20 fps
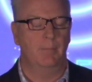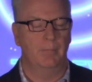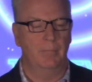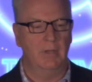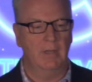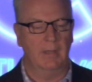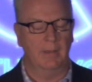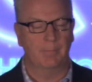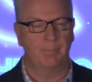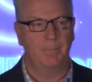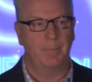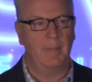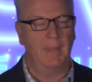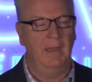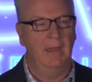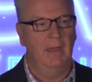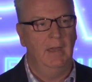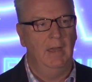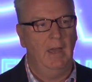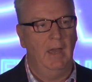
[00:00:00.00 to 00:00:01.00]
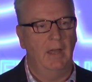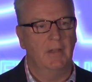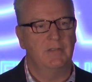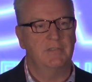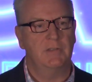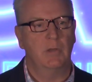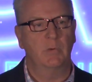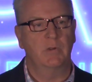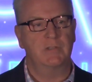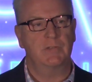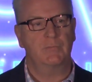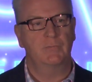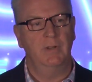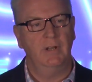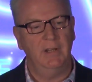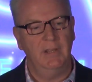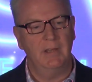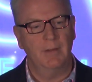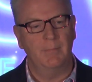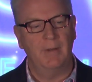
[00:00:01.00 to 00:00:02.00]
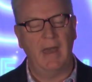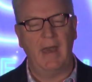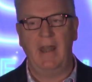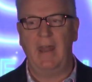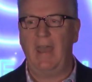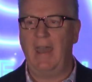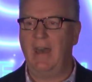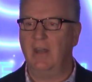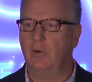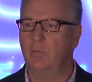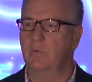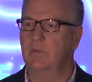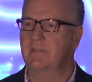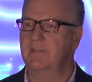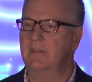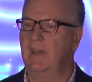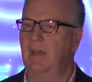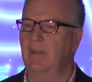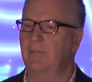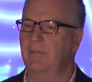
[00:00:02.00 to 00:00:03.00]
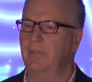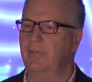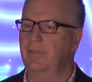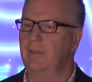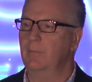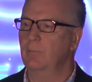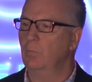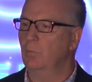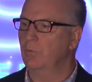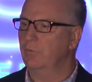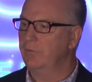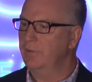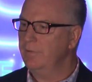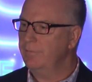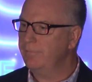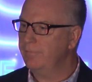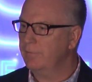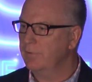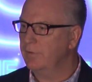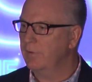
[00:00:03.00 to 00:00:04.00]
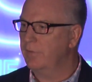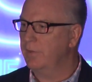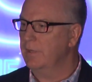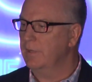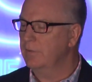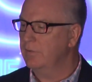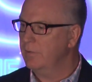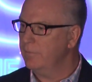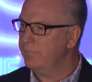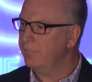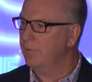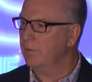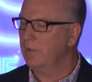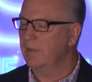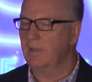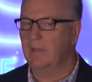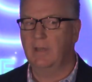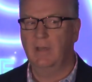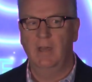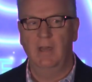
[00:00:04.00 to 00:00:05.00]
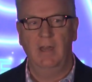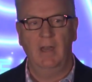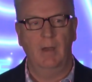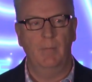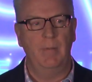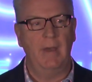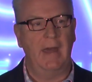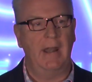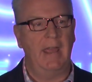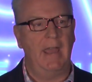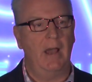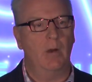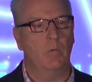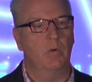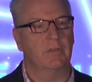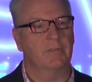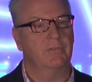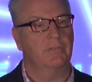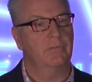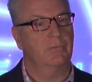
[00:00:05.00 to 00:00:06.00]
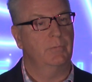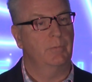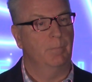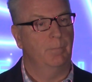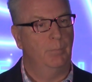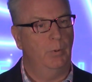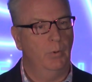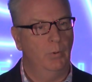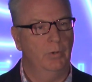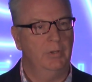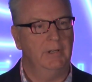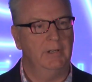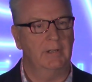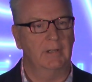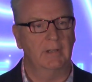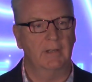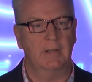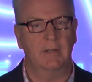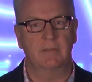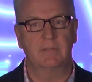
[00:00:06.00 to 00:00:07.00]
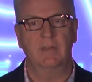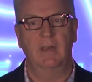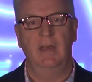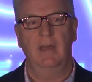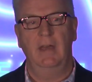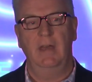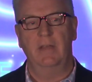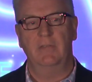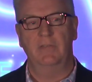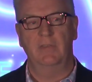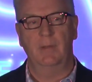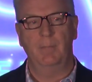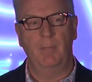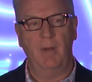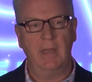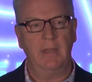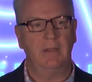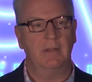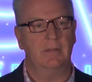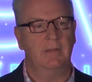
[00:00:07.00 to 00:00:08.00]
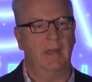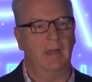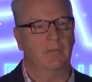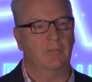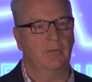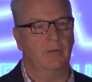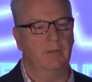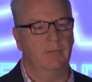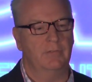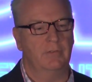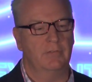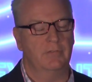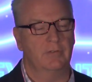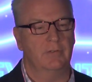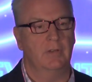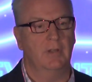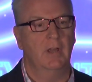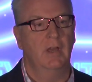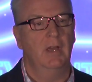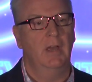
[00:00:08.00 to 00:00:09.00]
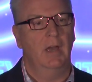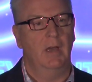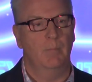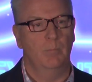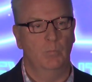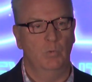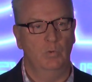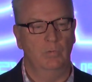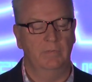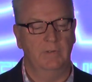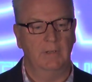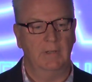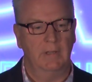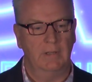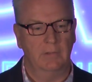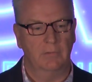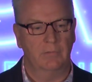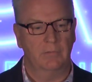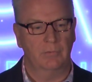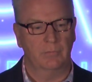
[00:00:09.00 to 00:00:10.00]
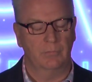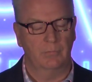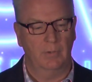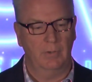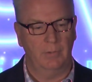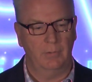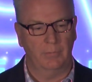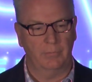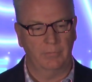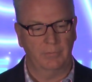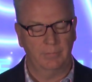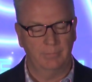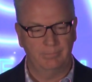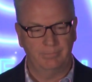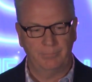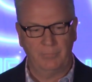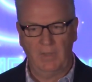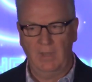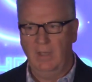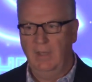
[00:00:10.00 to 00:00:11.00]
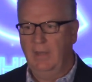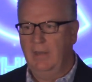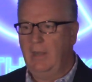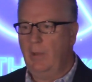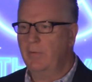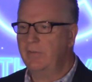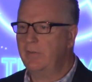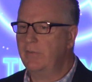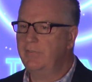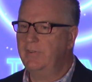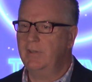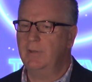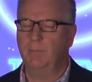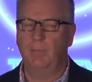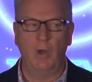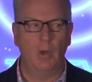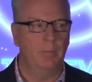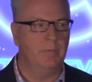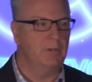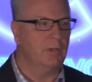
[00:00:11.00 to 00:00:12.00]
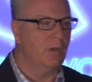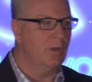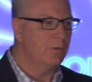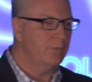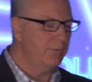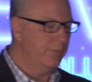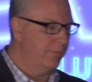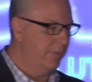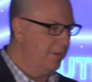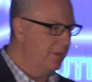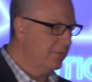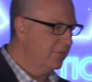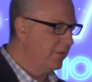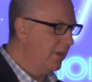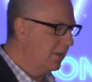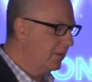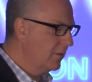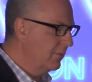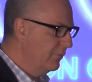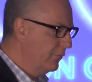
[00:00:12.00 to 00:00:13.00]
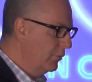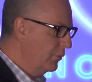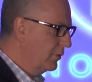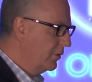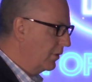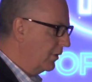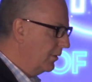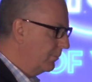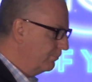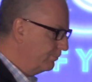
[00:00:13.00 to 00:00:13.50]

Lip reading: be. And so it's really about how do we start to think differently about how we're supporting leaders as they're making that transition and moving into roles. Now, as I said a moment ago, things like the VUCA